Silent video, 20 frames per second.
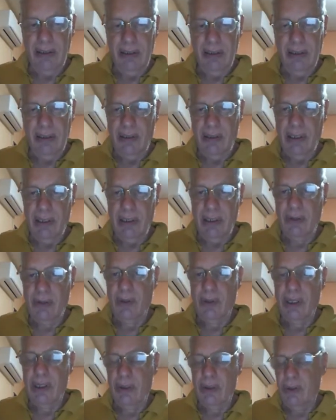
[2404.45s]
Okay,
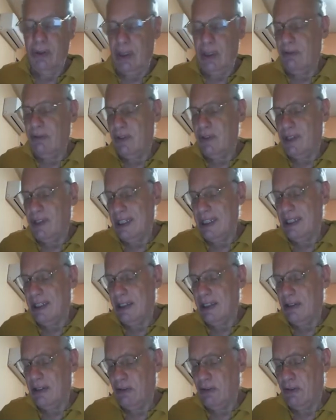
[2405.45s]
you can have
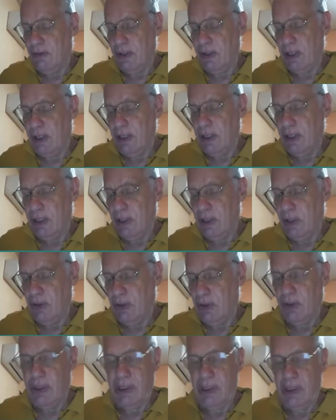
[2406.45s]
sets of
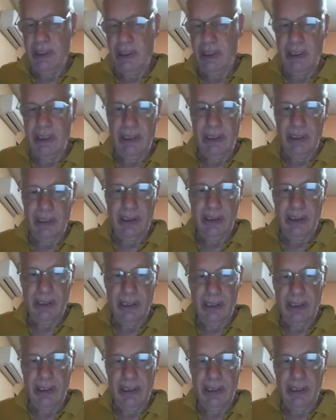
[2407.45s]
sources and things,
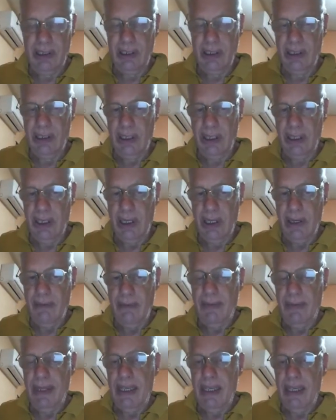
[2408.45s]
S and T.
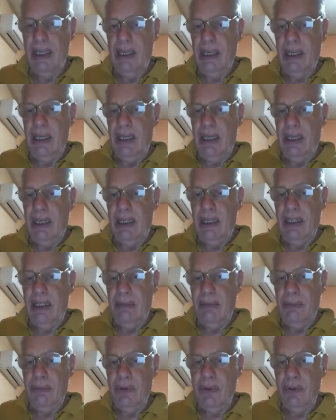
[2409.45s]
And
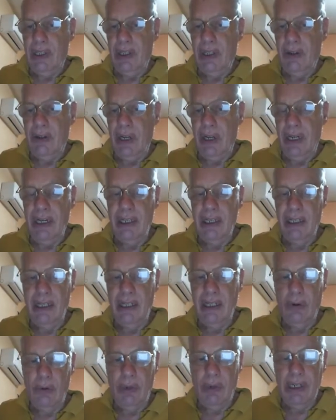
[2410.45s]
suppose your n is
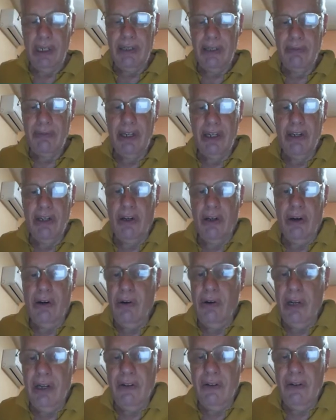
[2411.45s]
0. What does it mean? No
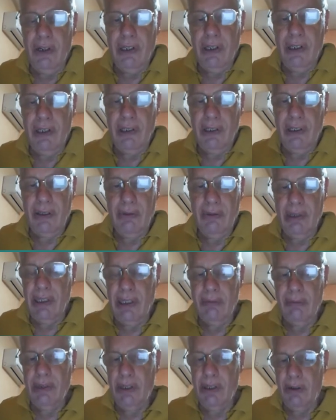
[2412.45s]
inner vertices. What does
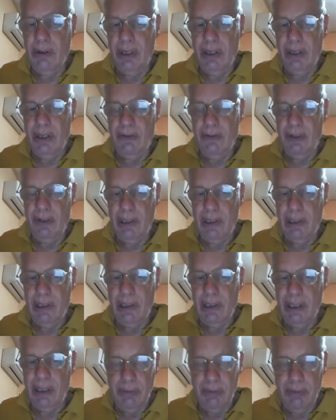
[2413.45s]
it mean, no inner
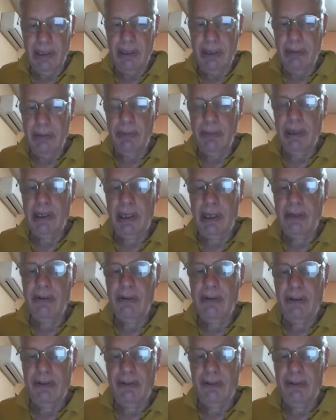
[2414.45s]
vertices? It means a bipartite graph.